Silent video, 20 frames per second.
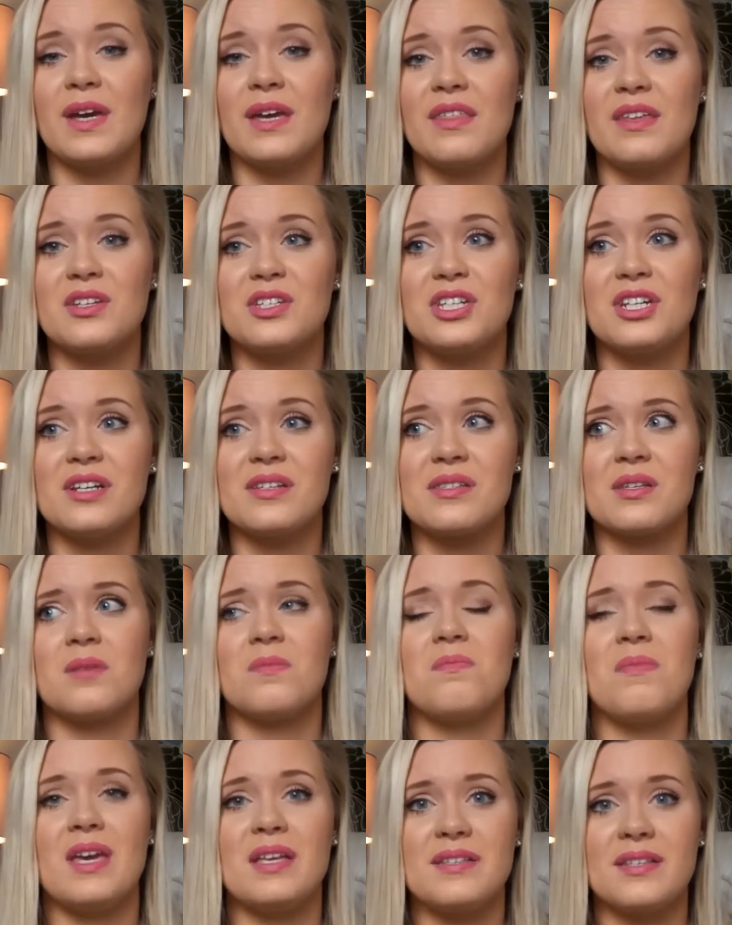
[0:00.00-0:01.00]
I think she does an
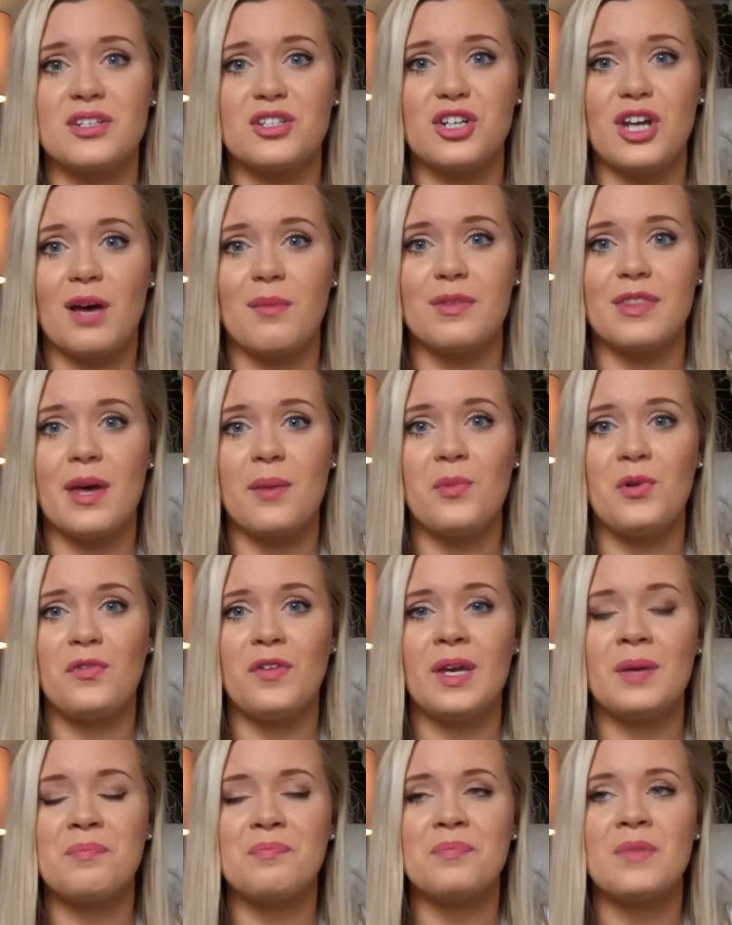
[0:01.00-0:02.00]
amazing job in that
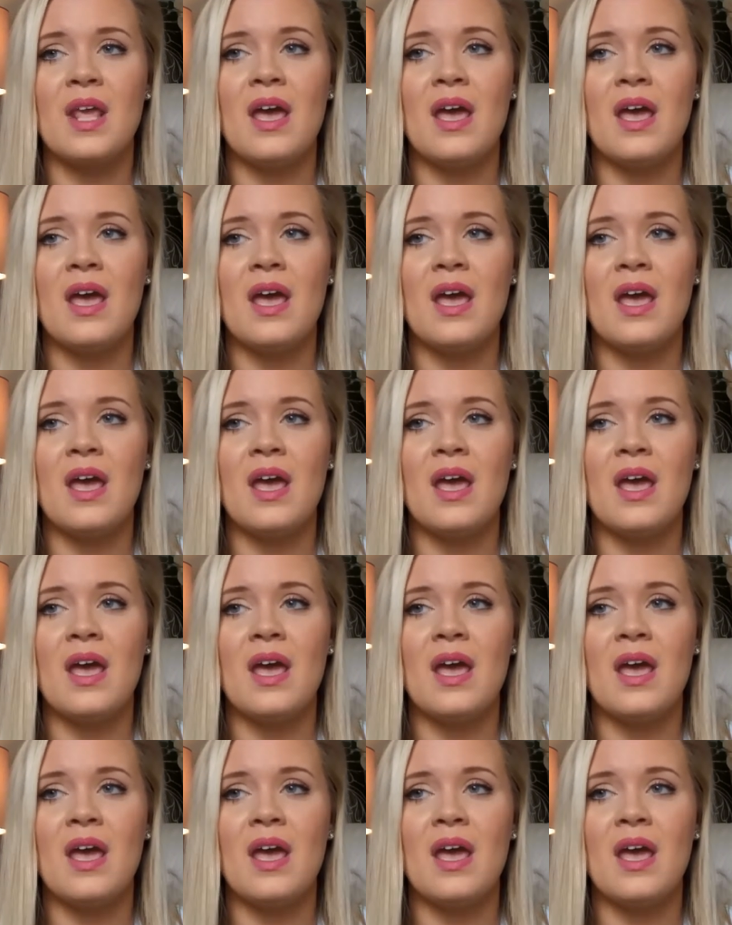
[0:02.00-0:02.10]
movie.